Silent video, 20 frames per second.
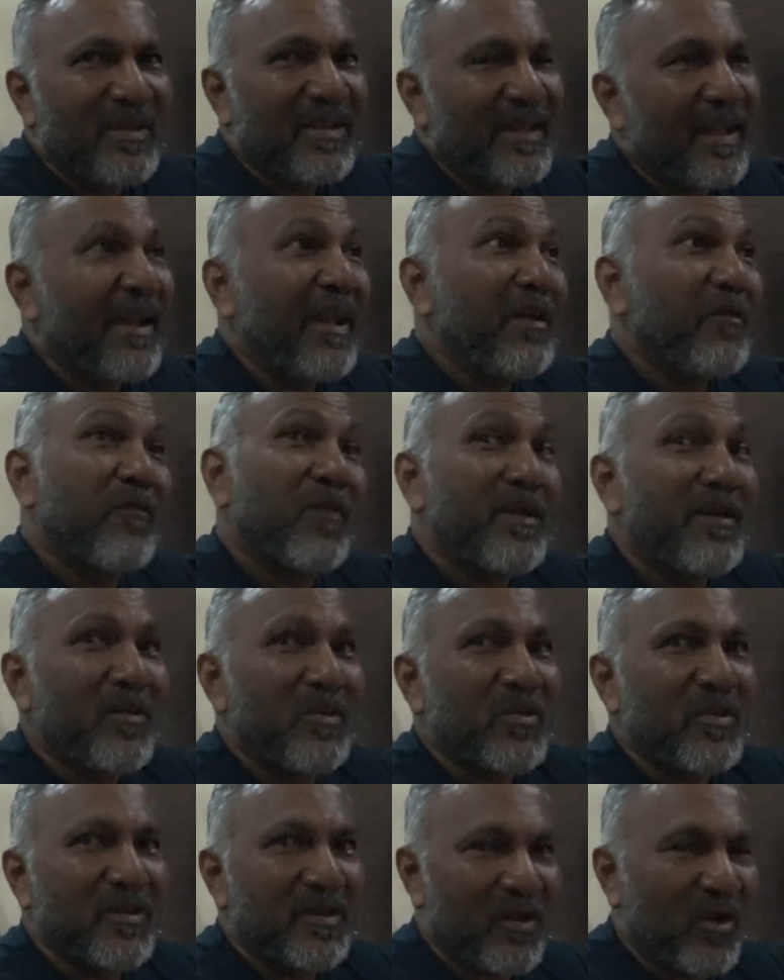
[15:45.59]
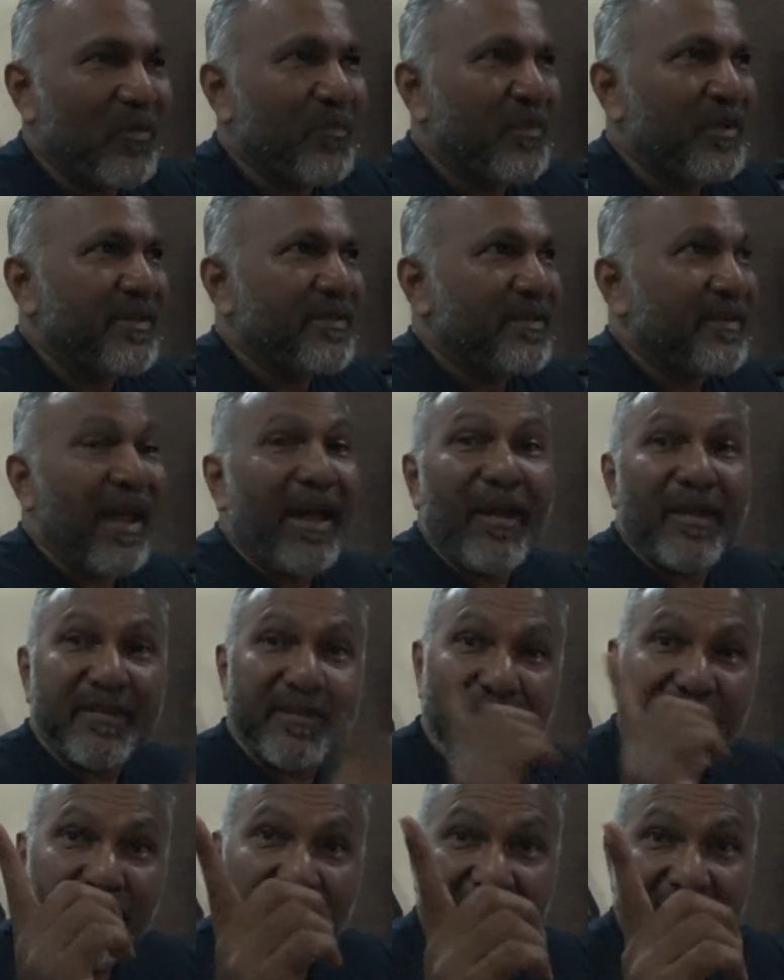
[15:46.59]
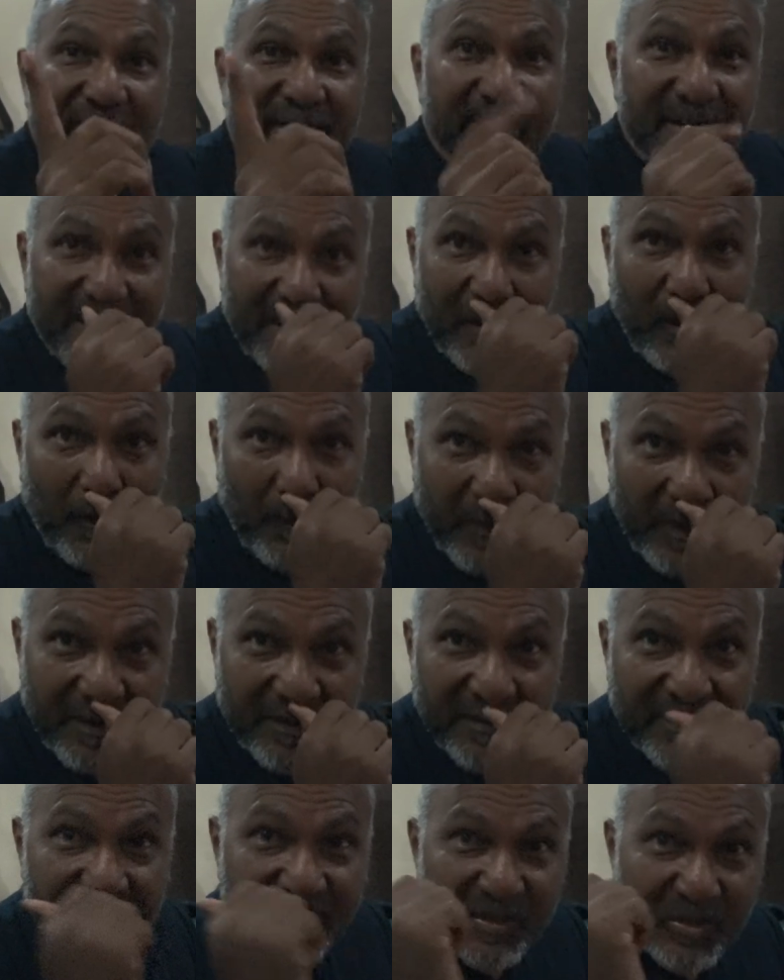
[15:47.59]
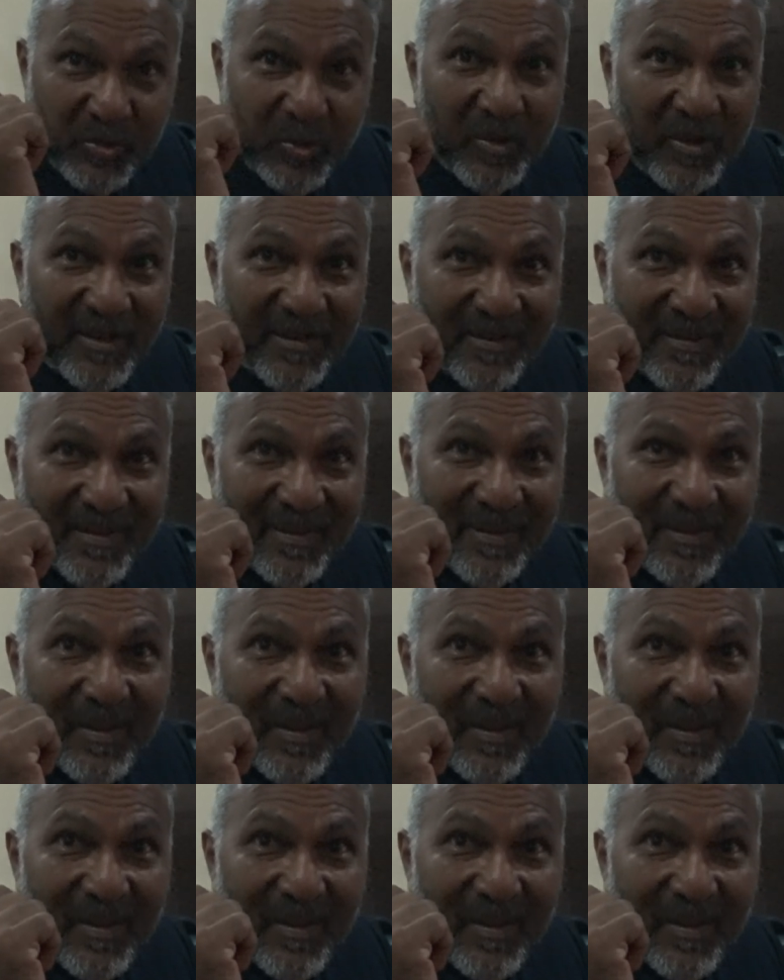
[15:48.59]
And I won also a competition. I actually won a singing competition in Chokles.